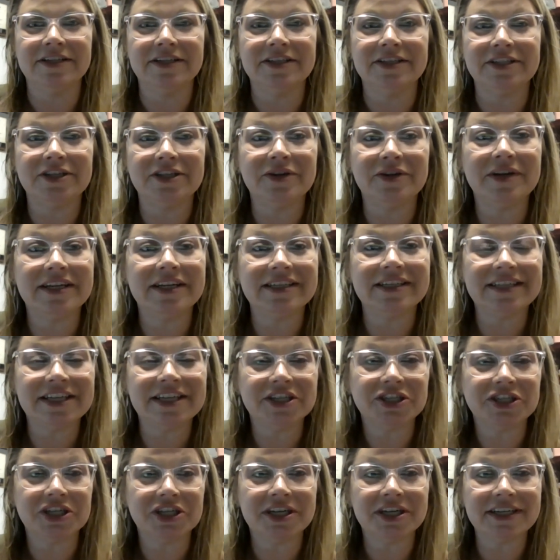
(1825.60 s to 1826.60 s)
Student
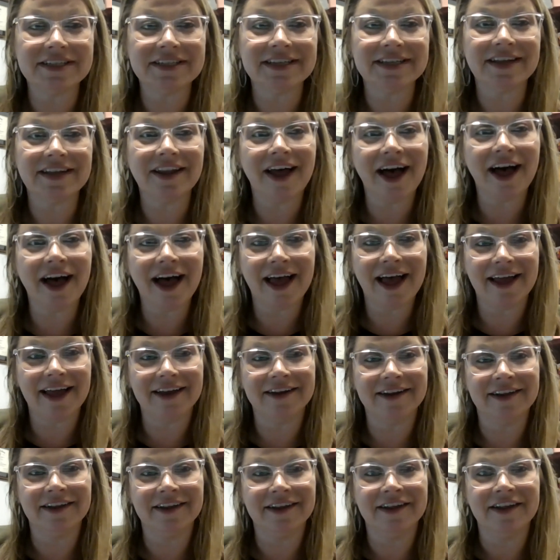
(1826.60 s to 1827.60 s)
teaching is a lot.
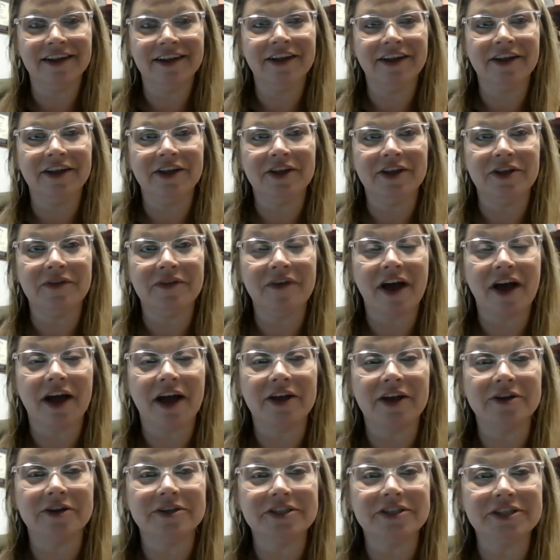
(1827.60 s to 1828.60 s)
You've
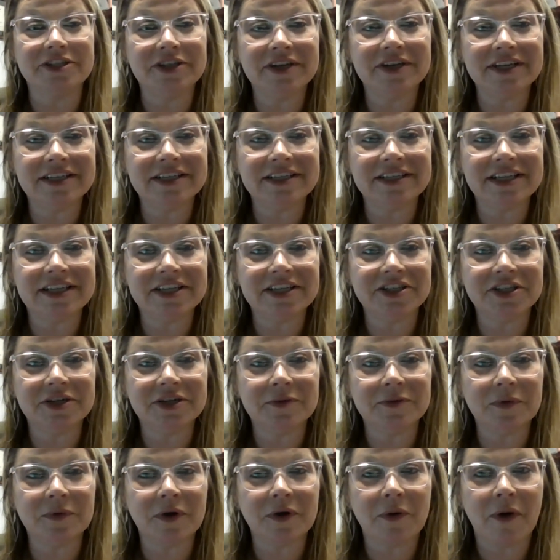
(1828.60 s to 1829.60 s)
got your student
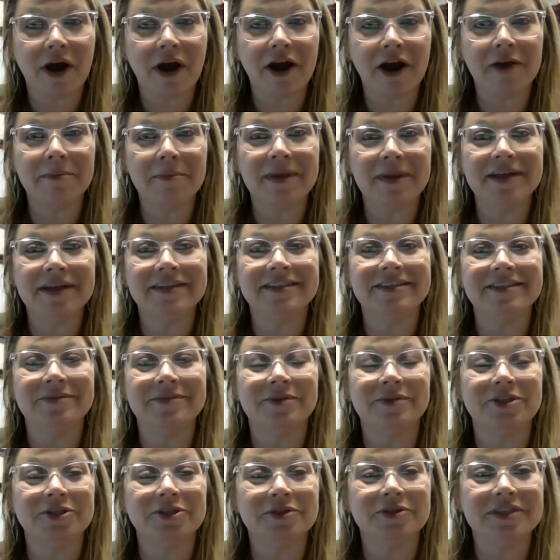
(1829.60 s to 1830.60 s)
teaching requirements,
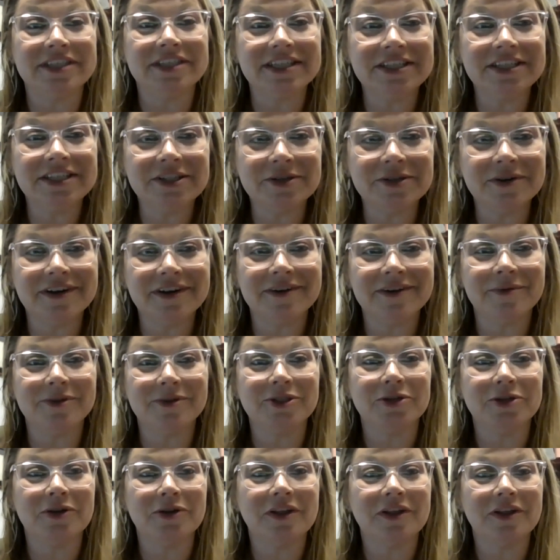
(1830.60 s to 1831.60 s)
which your district,
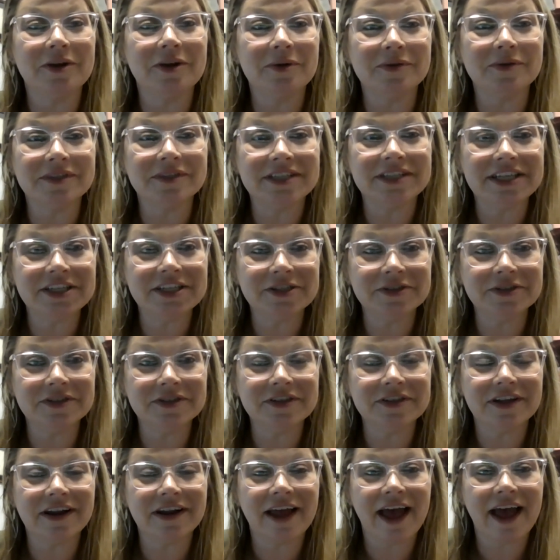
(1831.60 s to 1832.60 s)
which your clinical teacher
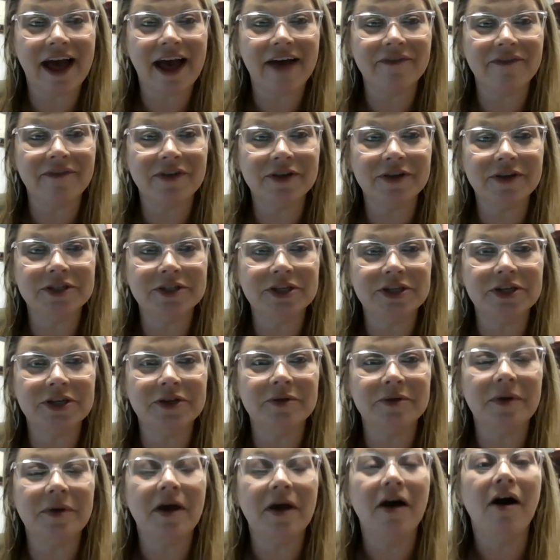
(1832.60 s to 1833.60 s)
is going to have you
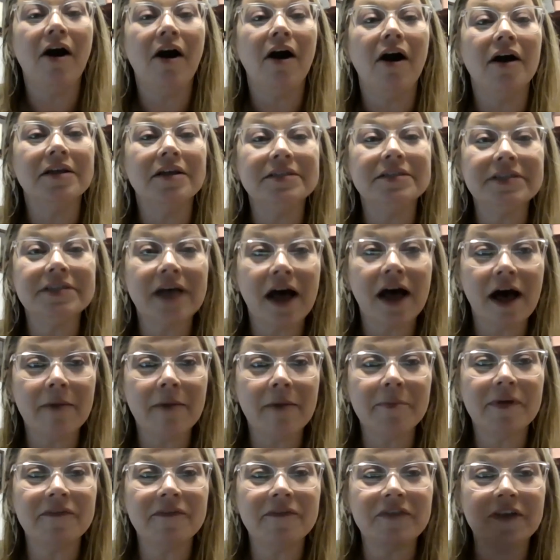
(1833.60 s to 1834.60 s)
do on top
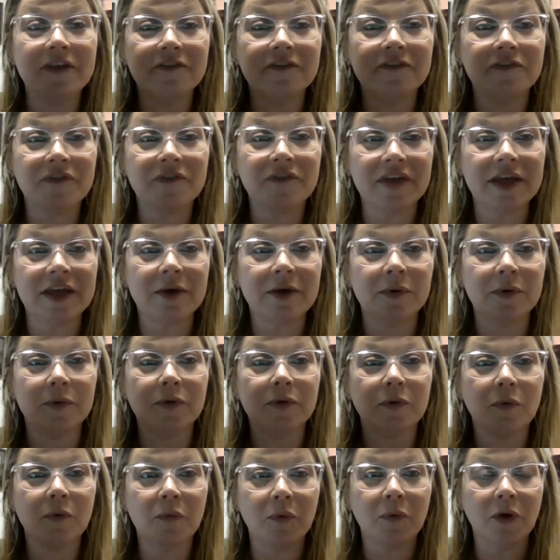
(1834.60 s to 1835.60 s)
of the field
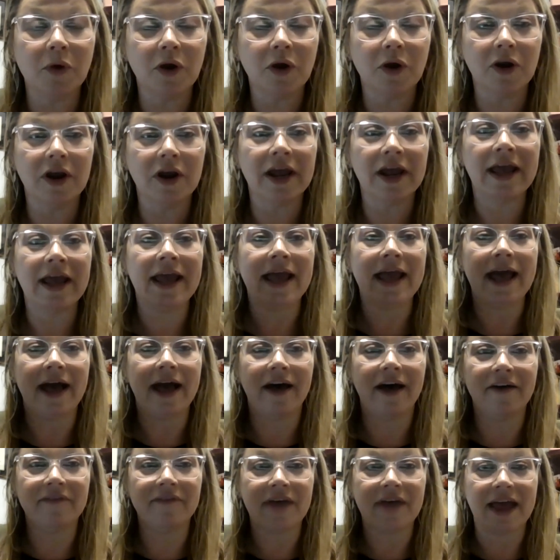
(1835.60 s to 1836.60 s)
work
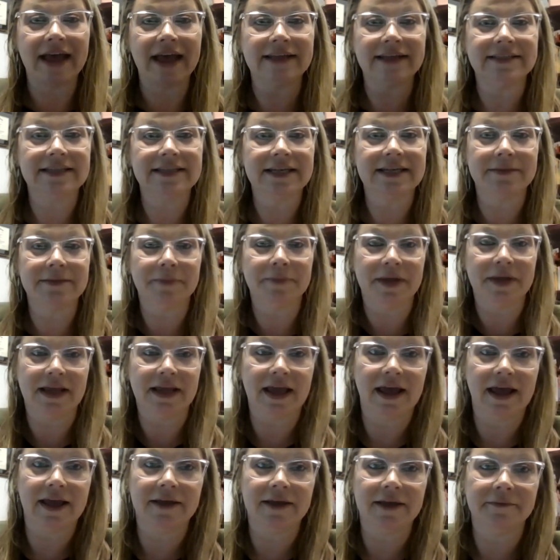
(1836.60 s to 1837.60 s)
of
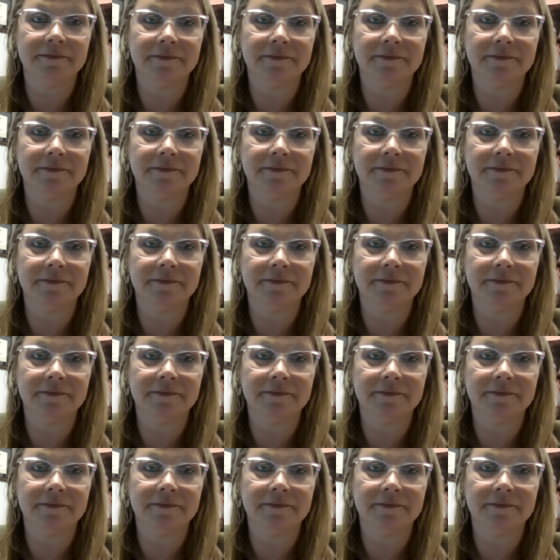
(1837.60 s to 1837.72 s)
EdTPA.